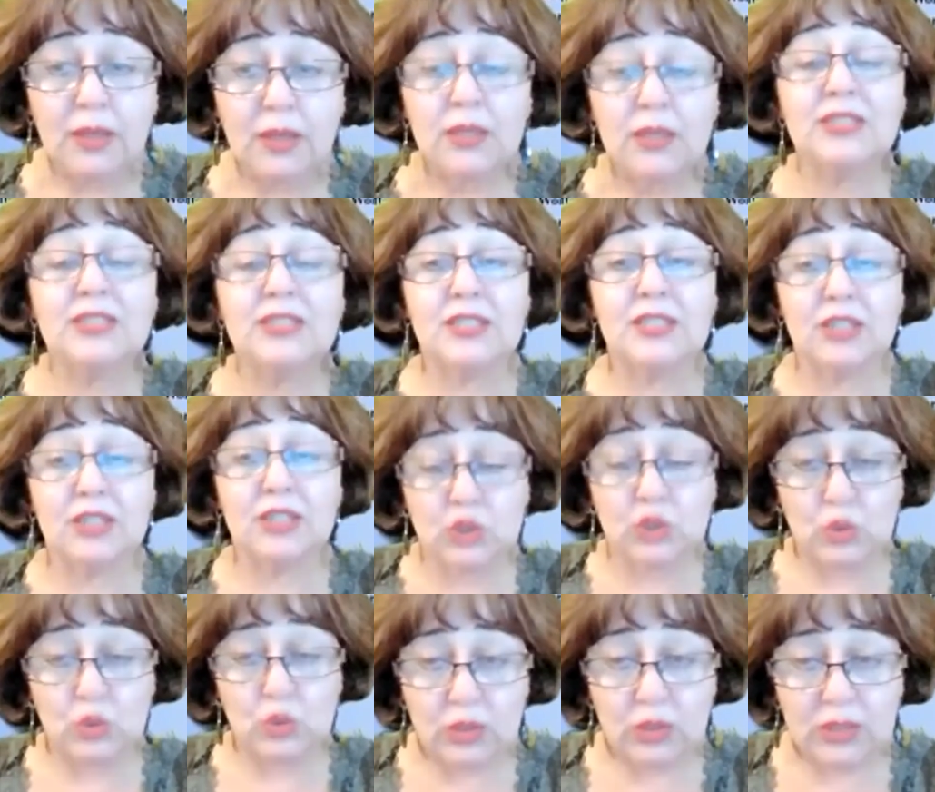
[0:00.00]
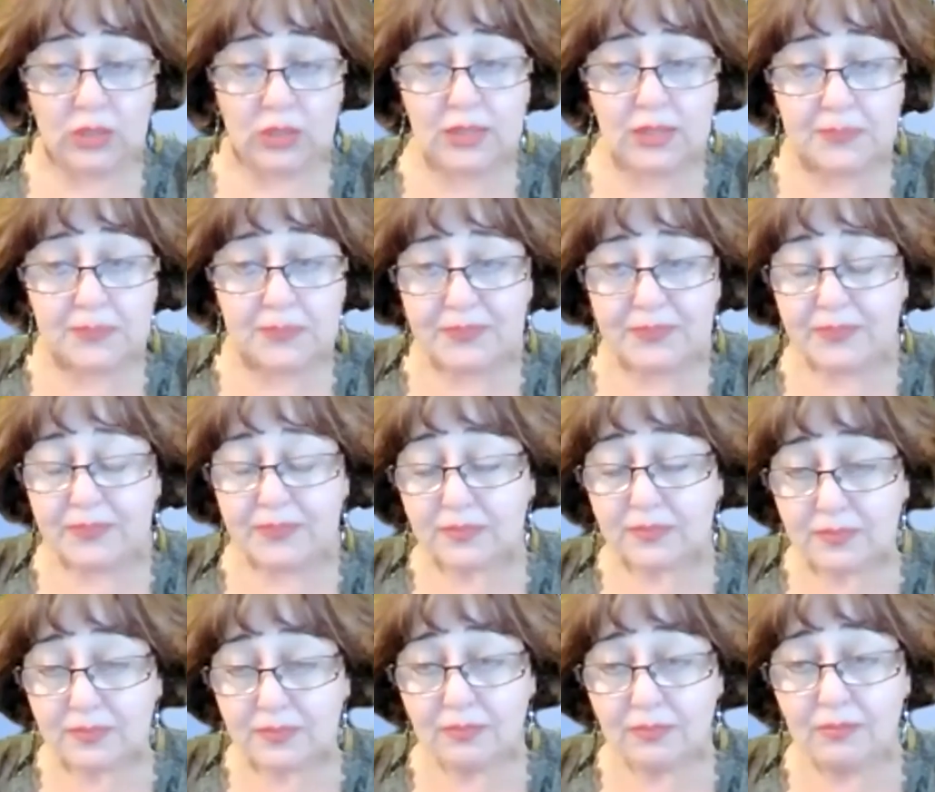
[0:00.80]
It's resort.
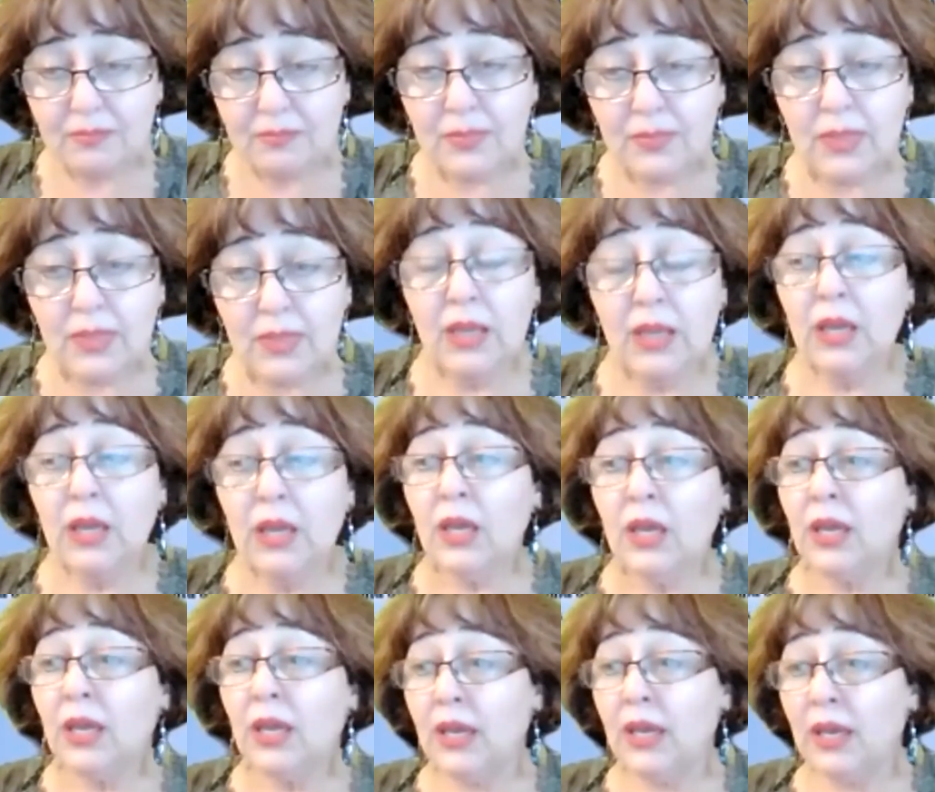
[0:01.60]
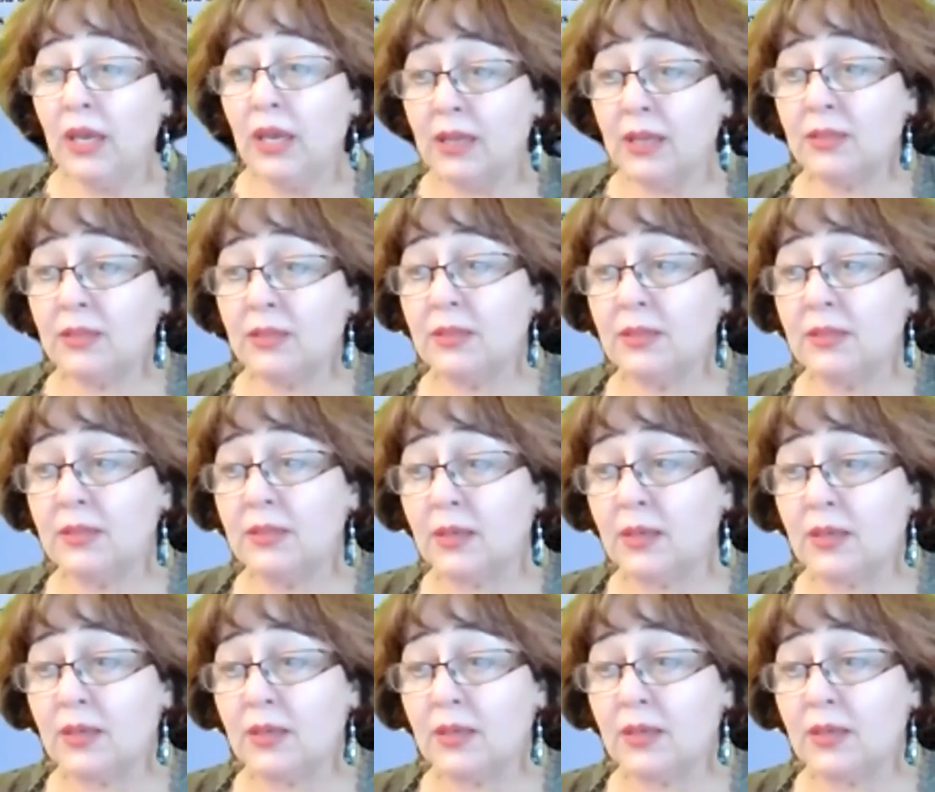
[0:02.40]
And